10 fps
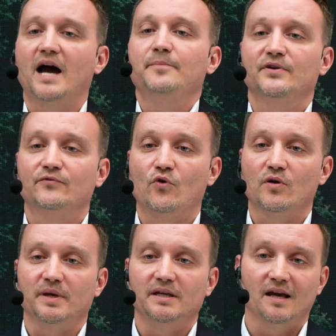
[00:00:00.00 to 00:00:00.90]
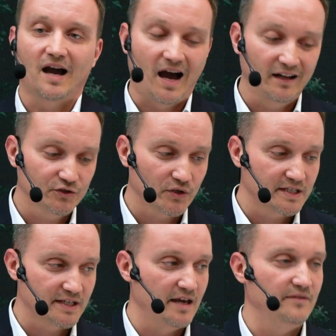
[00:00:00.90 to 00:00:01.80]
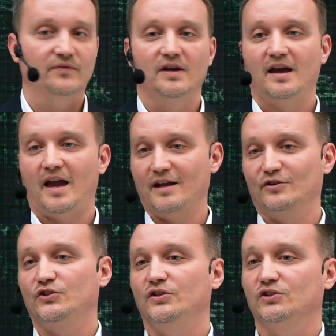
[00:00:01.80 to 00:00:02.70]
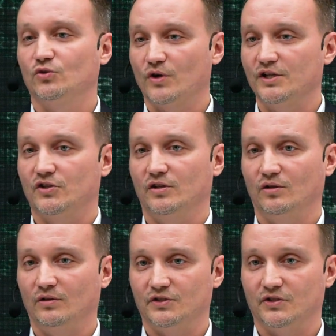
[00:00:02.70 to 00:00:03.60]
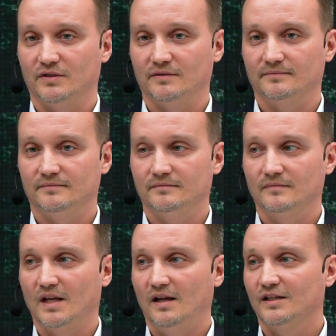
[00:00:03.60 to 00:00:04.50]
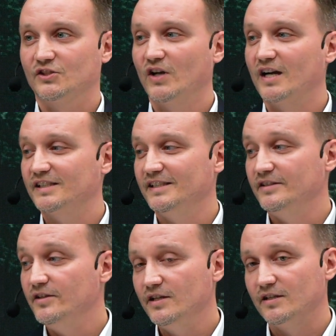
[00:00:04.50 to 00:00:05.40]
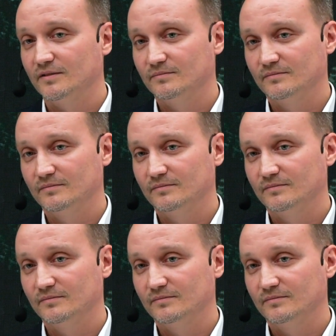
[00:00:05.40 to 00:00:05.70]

high-performing, ultra-safe energy storage technologies. Starting here,